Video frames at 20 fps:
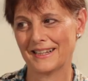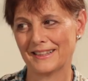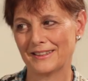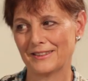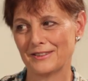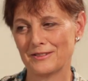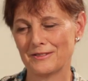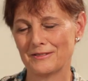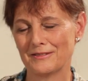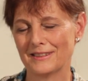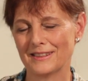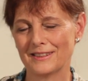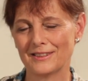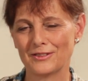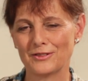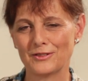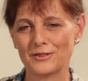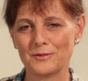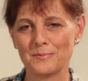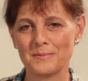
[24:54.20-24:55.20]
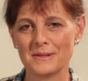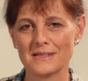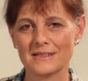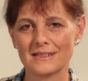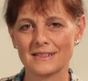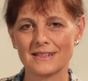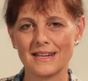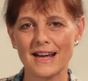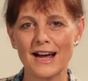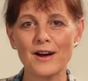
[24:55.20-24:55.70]
I know. It's just
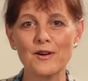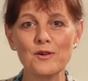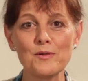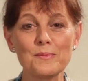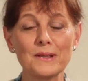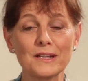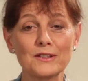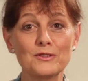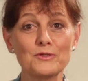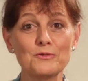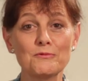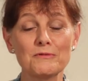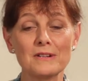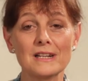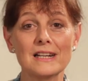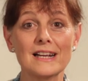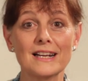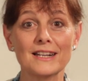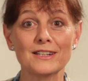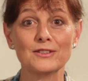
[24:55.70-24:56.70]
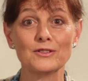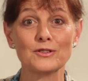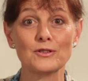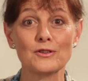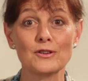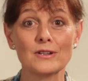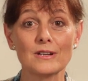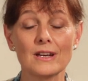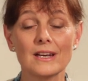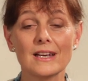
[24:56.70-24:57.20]
amazing. I hope that you really
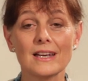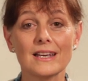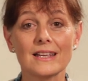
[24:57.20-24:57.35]
enjoy